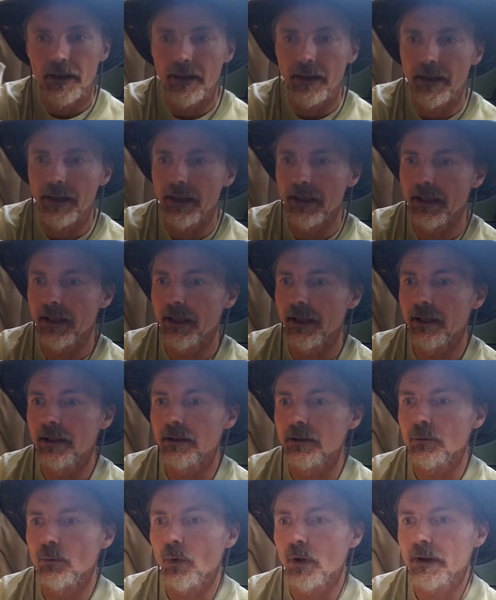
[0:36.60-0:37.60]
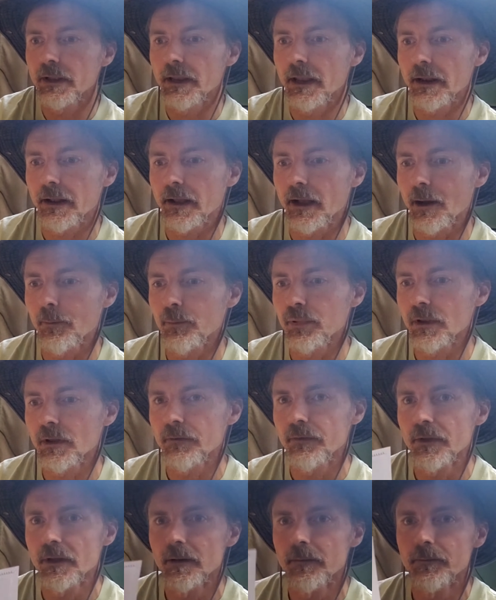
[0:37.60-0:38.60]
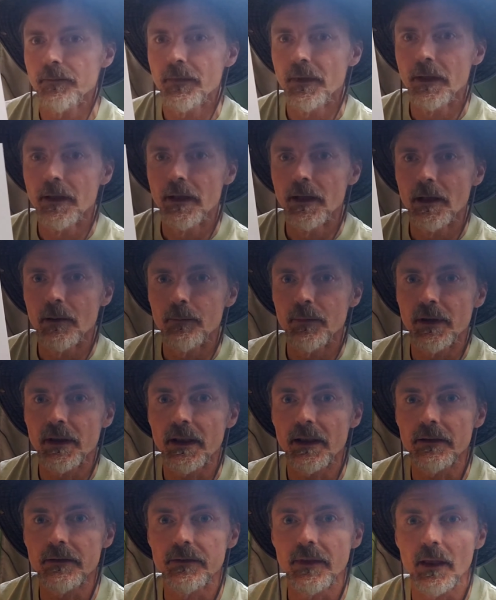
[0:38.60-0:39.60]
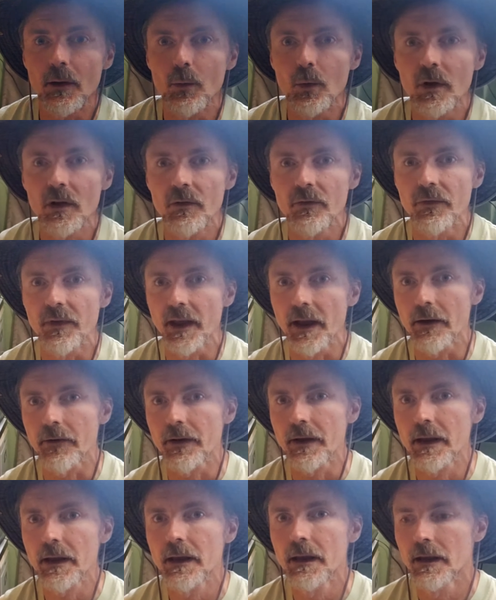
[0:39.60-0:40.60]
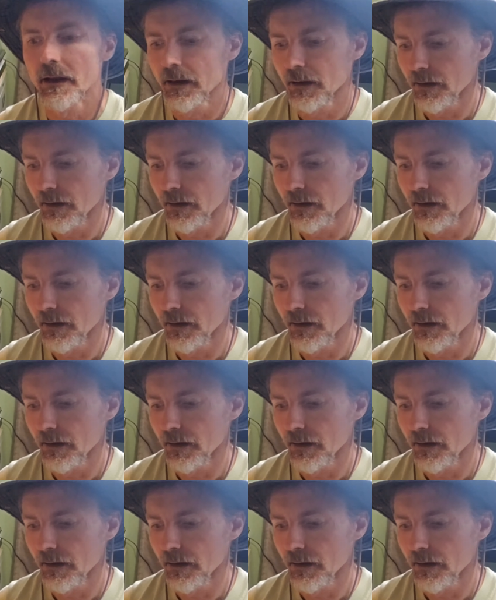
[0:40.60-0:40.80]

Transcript: And you want to get a couple of them because they will vary.